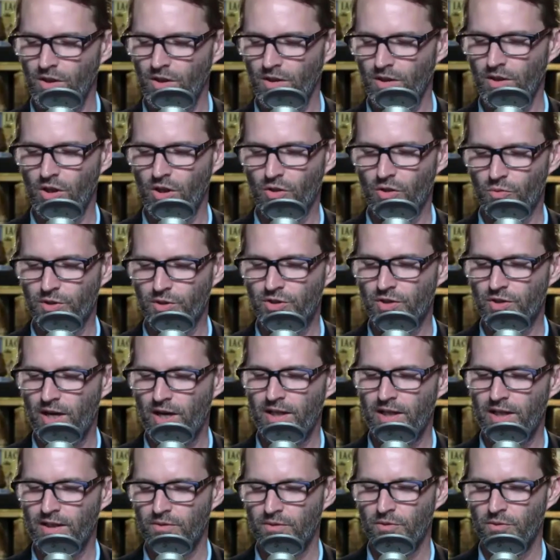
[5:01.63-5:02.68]
we try
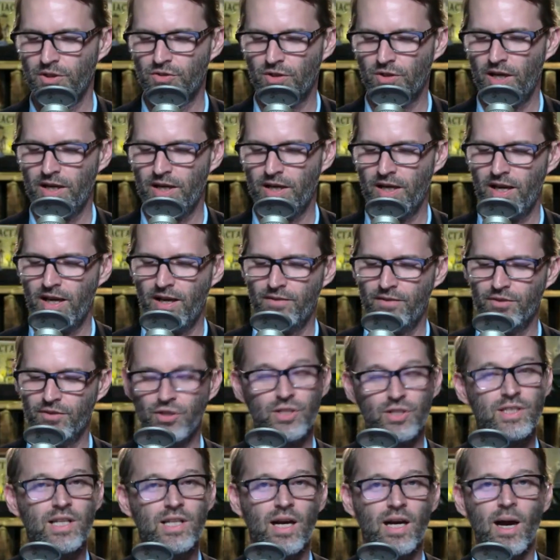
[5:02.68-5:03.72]
we try to have a good
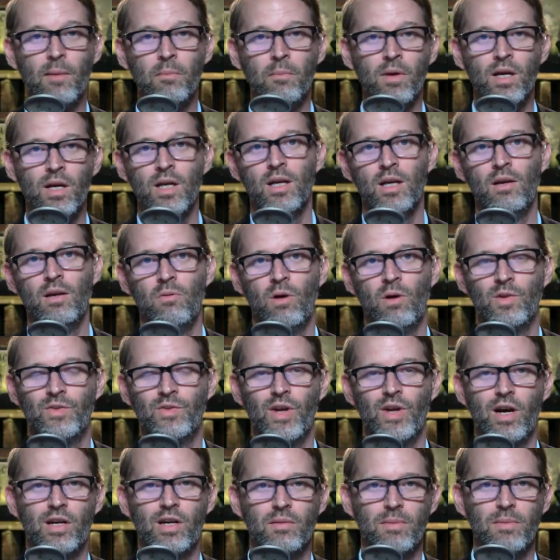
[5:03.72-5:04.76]
time while talking
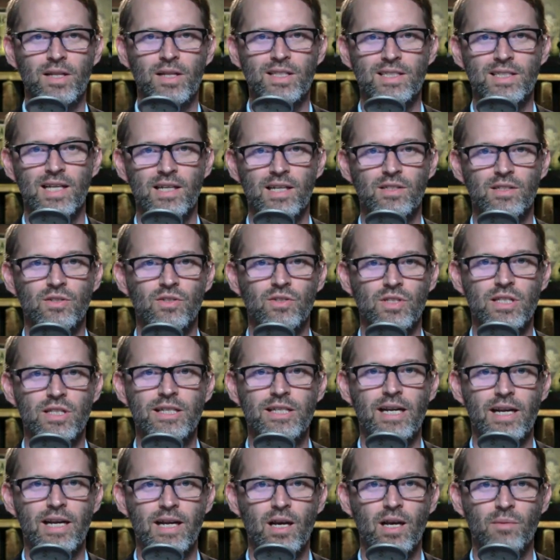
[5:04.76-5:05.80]
about the tech news of the day,
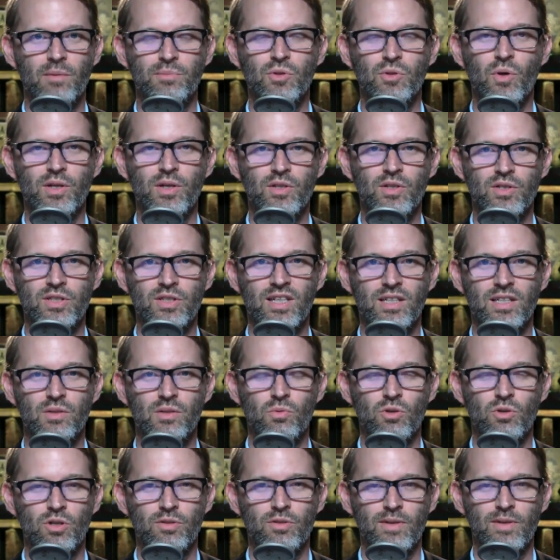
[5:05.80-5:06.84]
help you understand the world
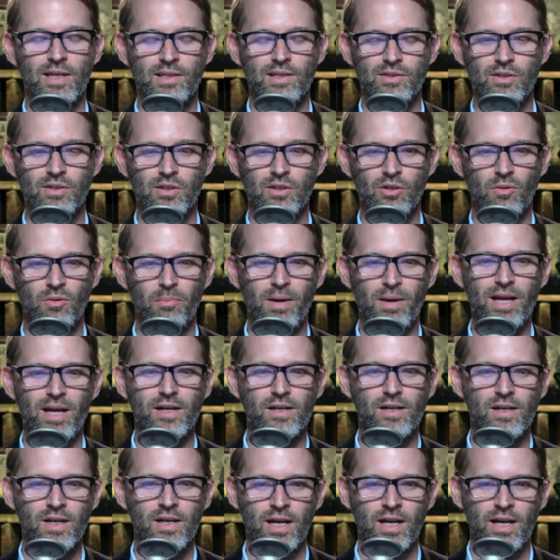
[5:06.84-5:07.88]
around you a little better.
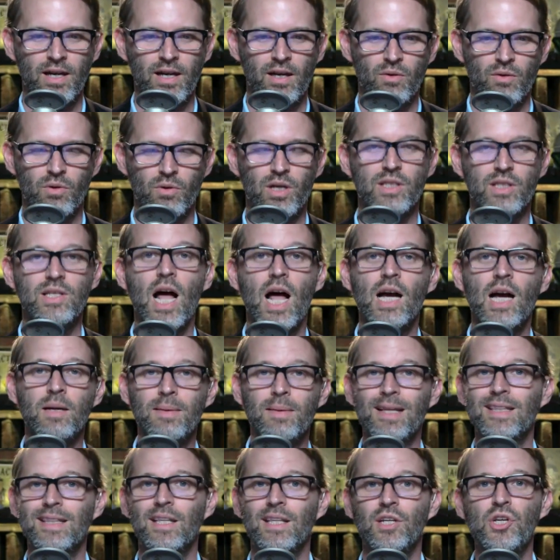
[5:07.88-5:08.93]
We're going to talk about the
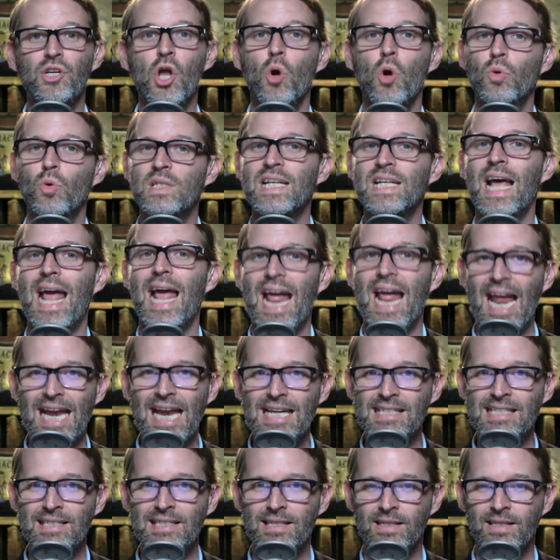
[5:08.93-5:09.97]
Note
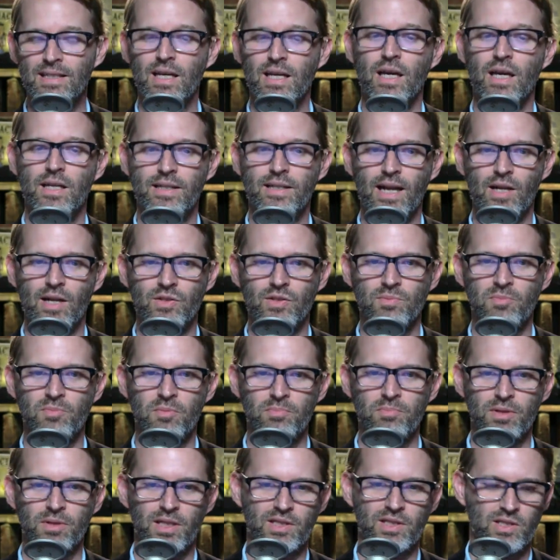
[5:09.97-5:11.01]
eight announcement, but
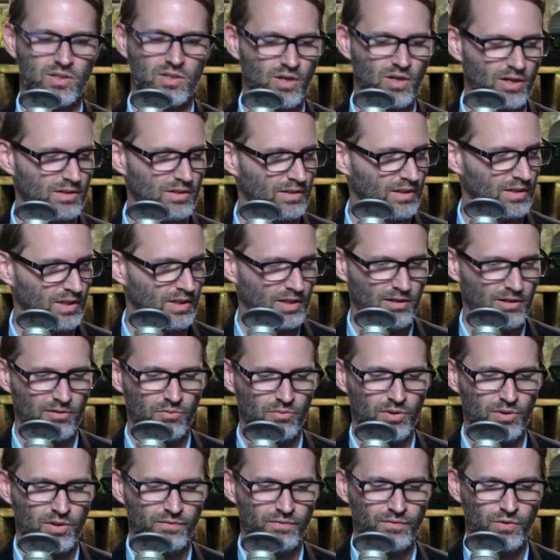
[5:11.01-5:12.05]
let's start with a
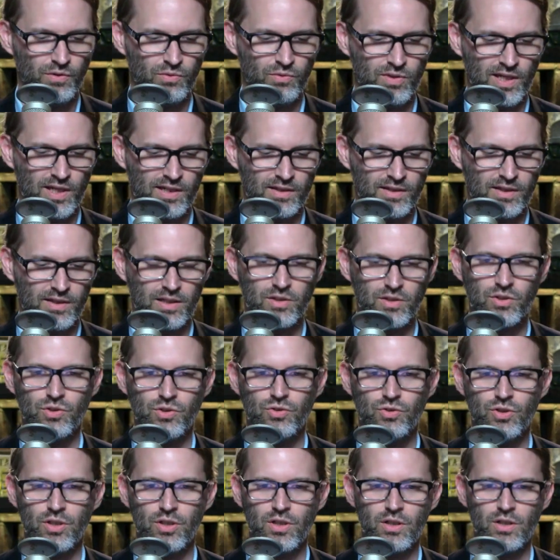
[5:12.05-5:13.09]
few tech things you should
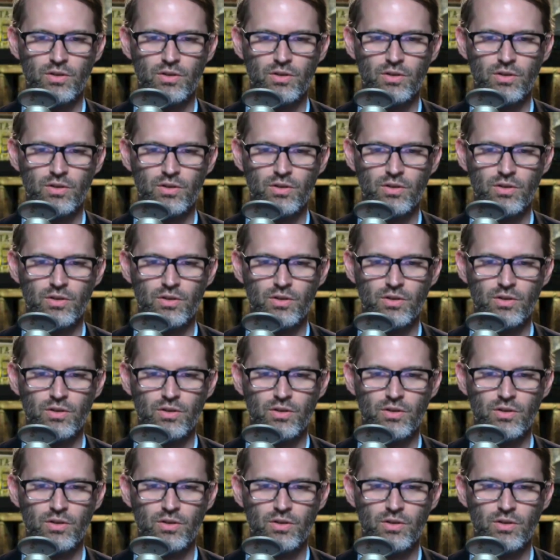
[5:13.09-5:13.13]
know.